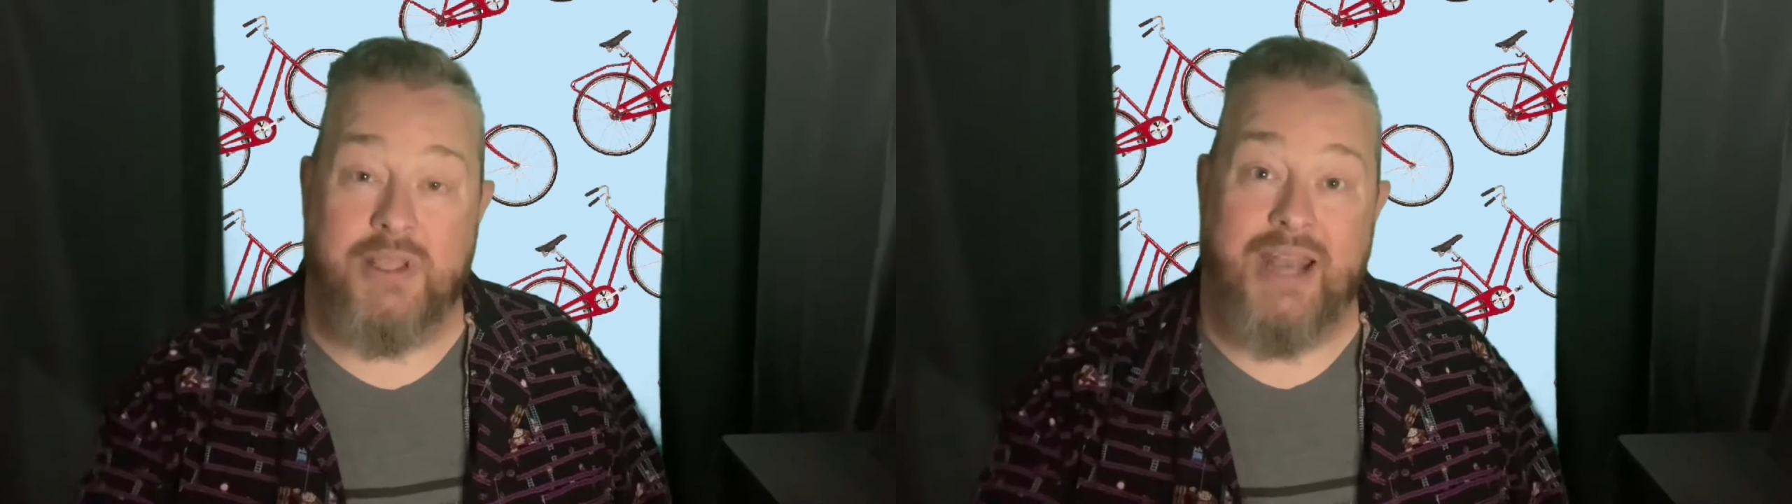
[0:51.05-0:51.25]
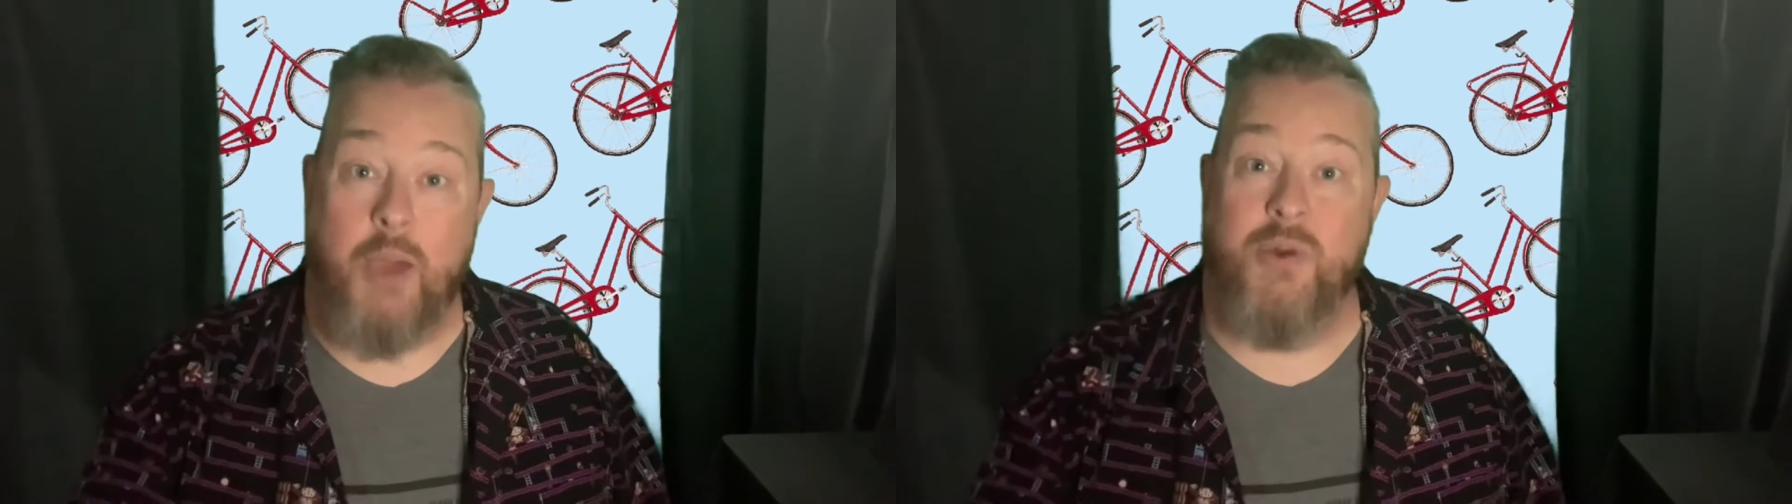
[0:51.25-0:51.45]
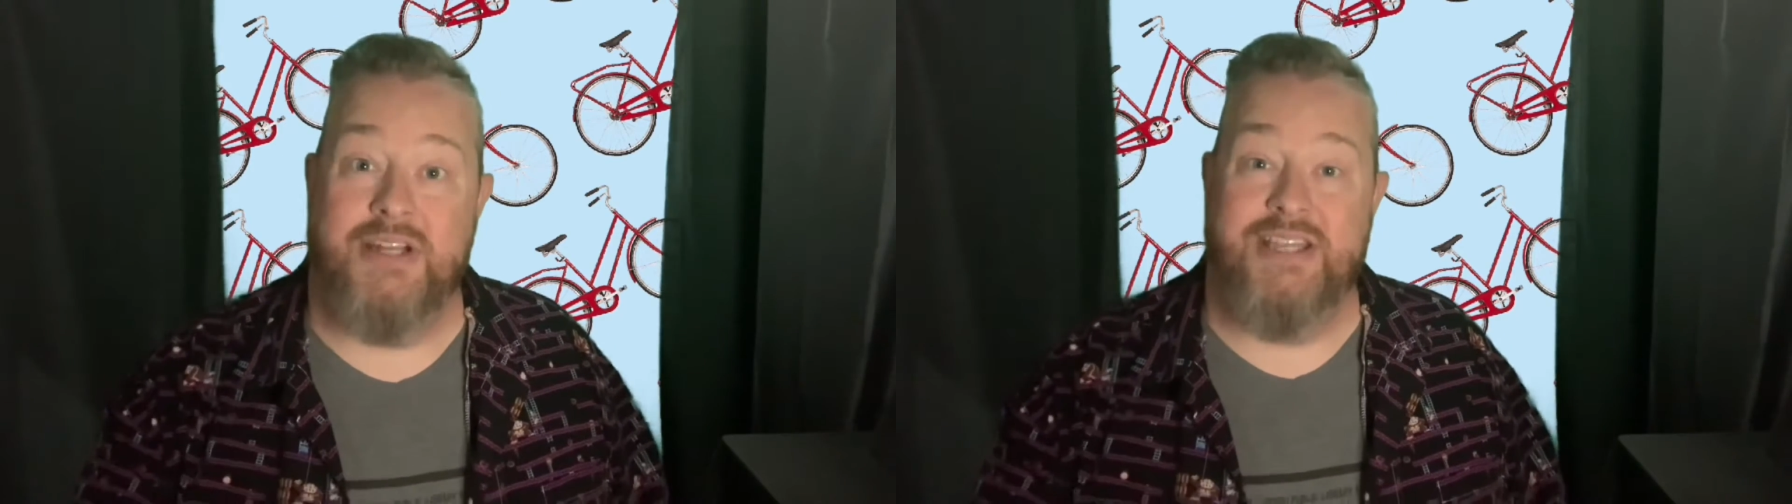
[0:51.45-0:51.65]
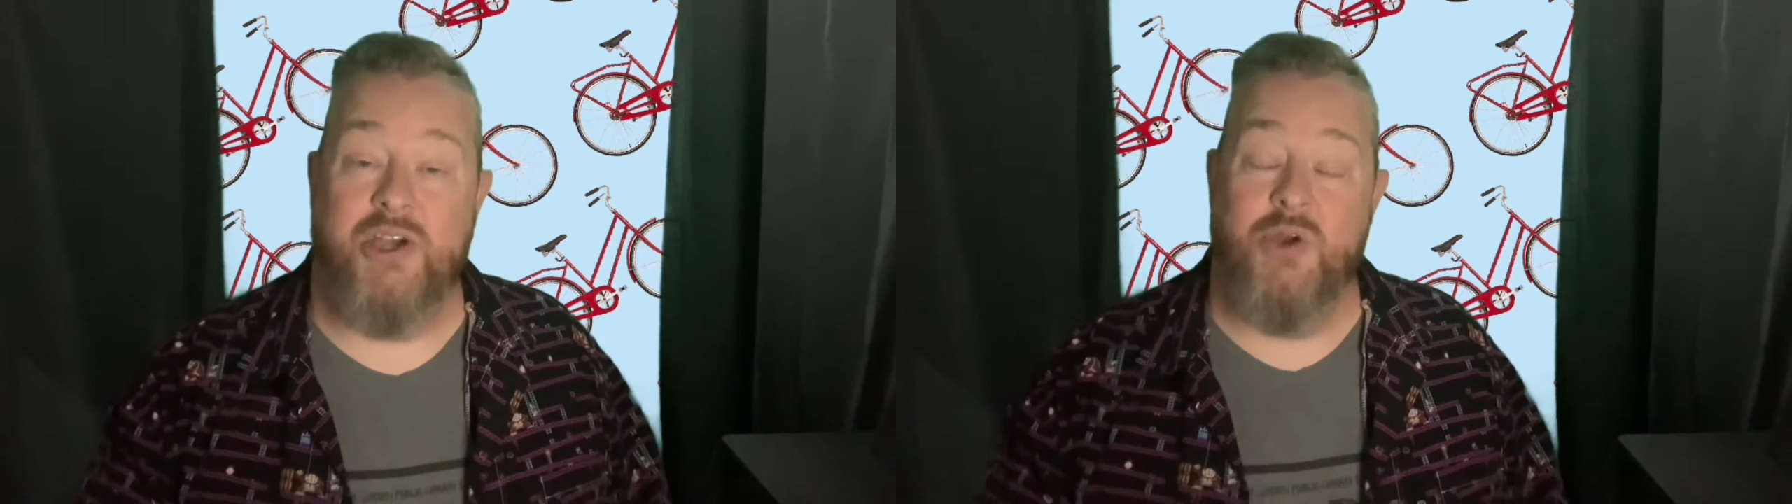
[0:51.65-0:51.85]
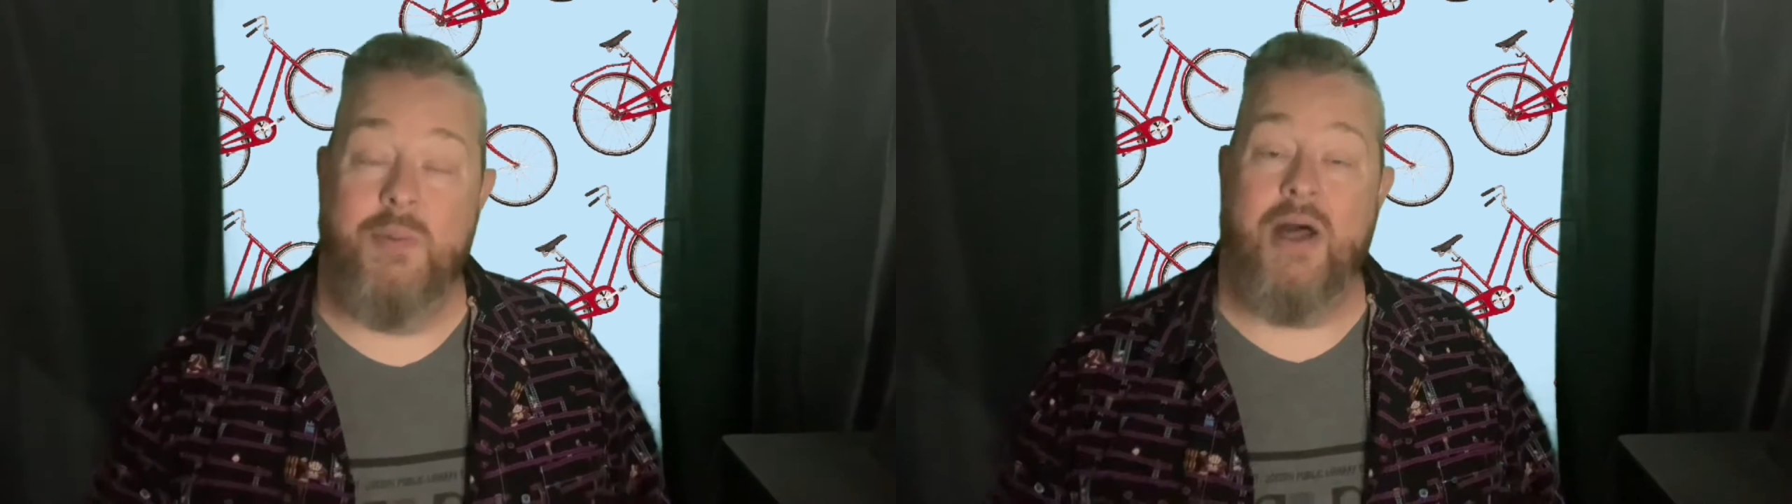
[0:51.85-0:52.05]
that I want to tell
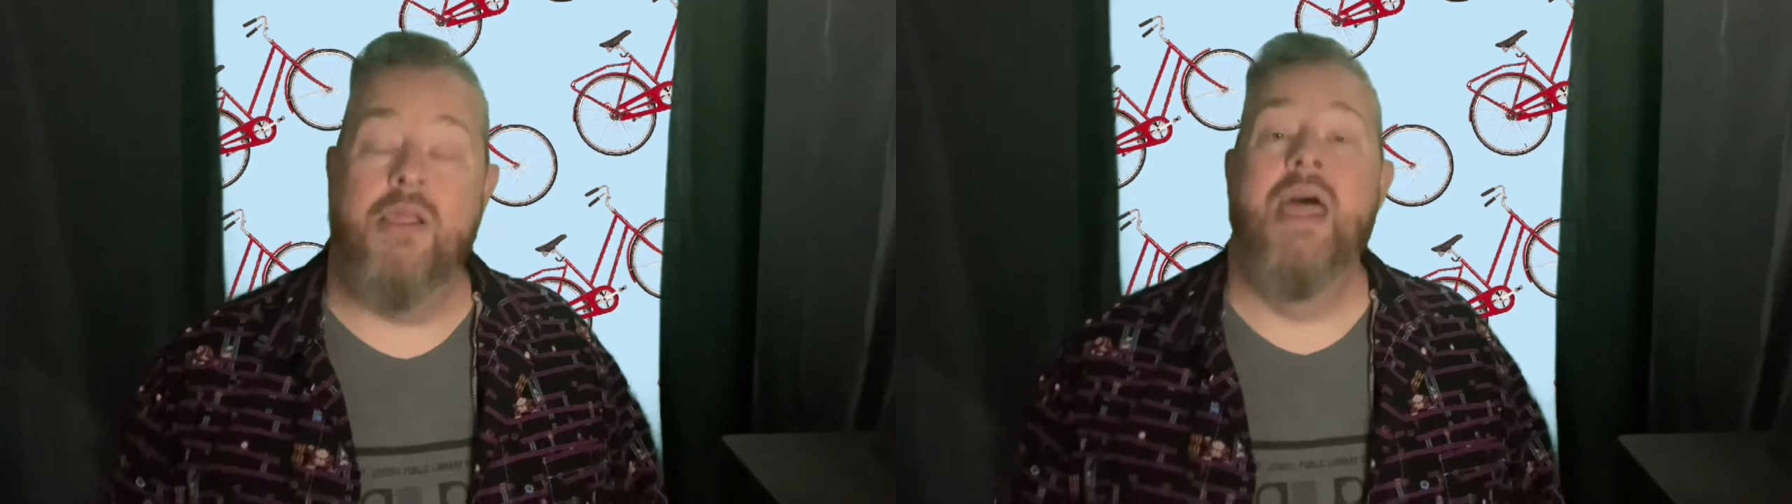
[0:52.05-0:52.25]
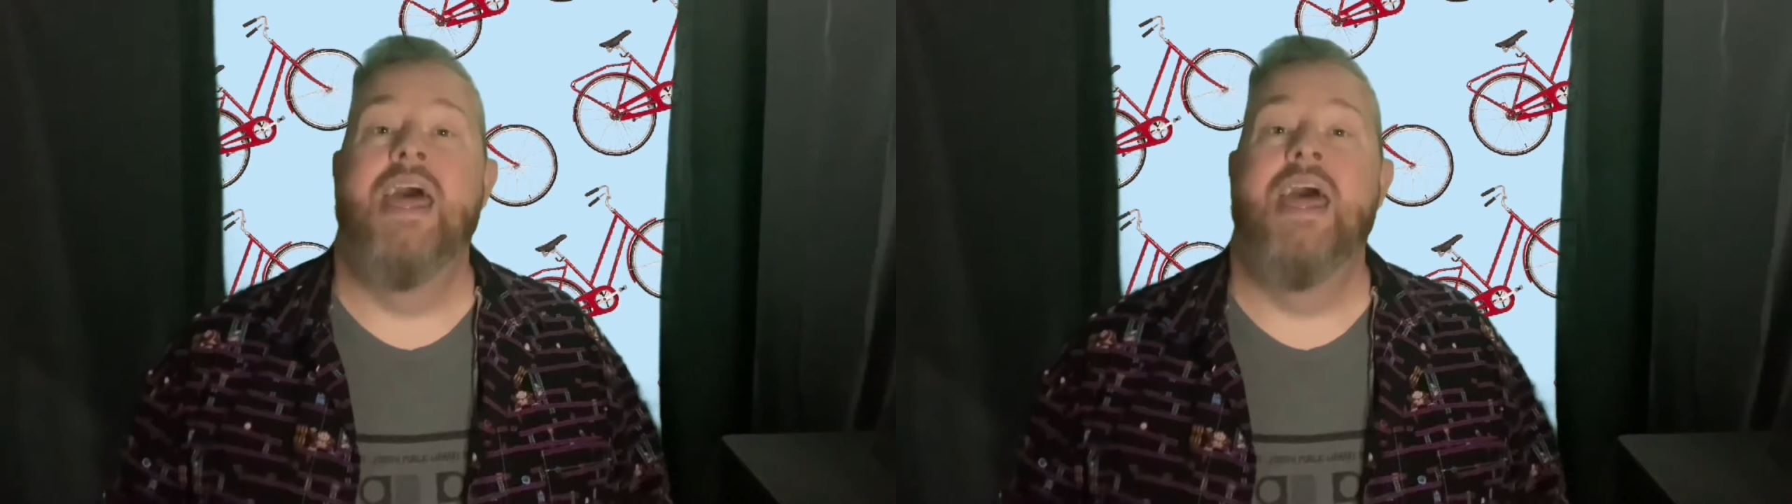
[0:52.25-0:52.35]
you about